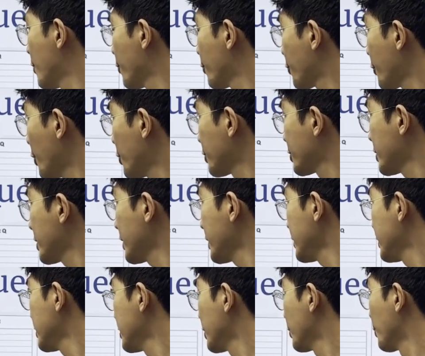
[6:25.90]

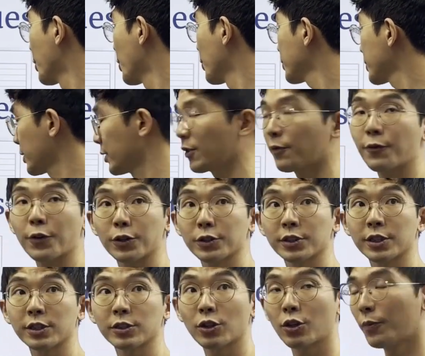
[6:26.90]
13 zeros in the
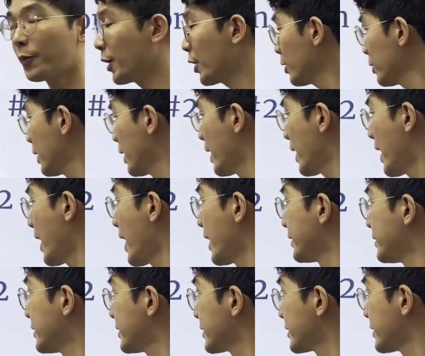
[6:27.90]
first interval
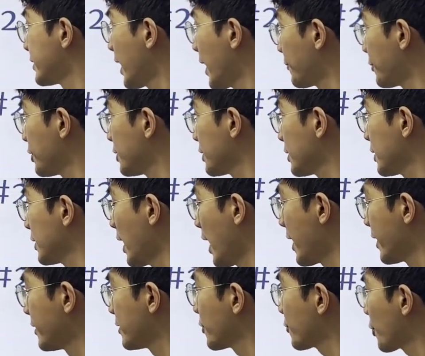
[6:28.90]
and 13
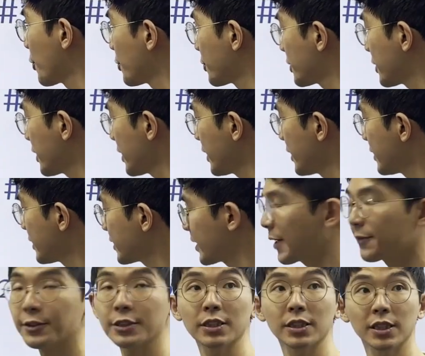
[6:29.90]

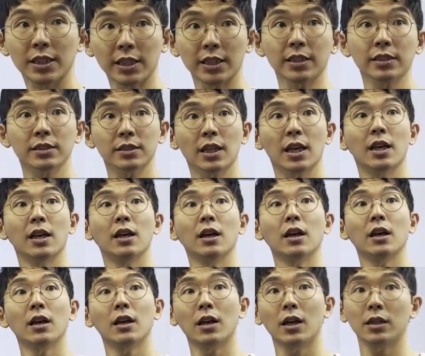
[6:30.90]
17s,
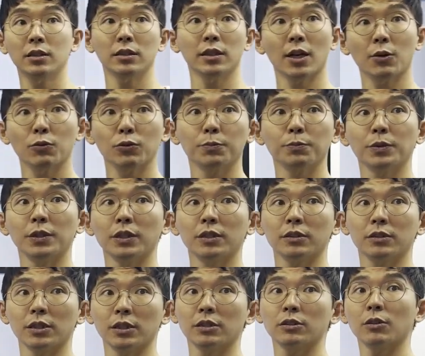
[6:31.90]
and that would be
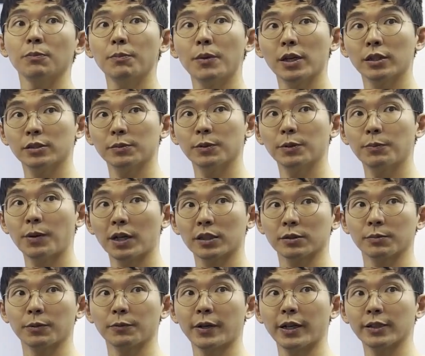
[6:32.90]
the maximum
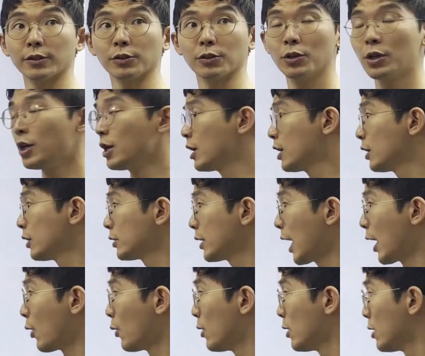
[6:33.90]
possible value.
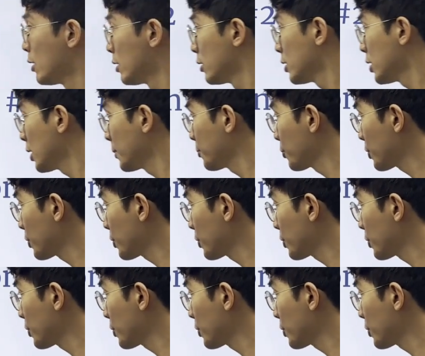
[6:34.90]
Now, if you